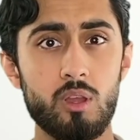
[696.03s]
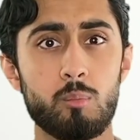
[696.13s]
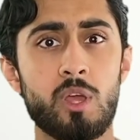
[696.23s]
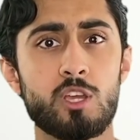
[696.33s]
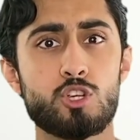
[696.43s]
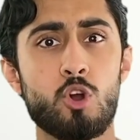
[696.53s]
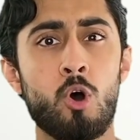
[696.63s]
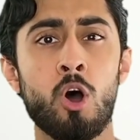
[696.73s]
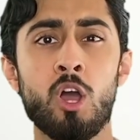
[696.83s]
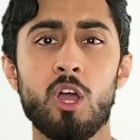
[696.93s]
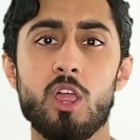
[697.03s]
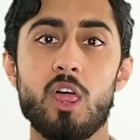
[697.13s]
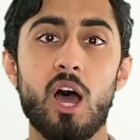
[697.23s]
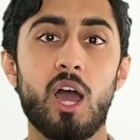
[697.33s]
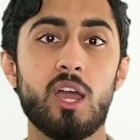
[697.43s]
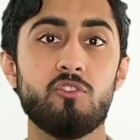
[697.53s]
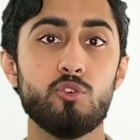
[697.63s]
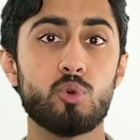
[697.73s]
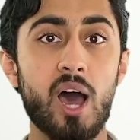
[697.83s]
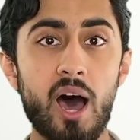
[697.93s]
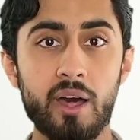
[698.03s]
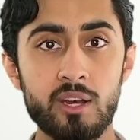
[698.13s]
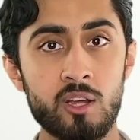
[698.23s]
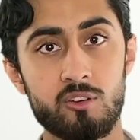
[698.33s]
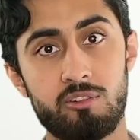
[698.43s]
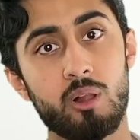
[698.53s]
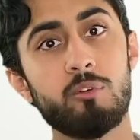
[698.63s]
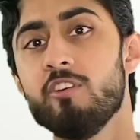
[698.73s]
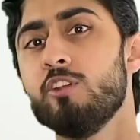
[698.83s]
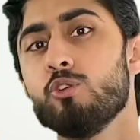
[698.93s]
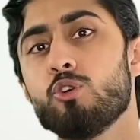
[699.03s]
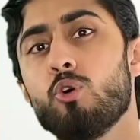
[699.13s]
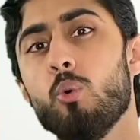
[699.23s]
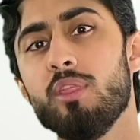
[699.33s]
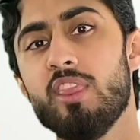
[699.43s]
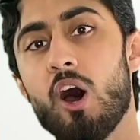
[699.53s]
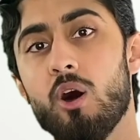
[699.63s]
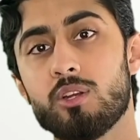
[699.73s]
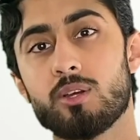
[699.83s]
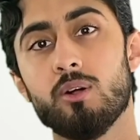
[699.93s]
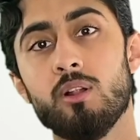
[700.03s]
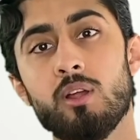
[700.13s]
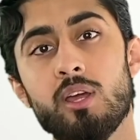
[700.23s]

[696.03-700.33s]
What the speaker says: make sure that if you can, film a video to go with that article.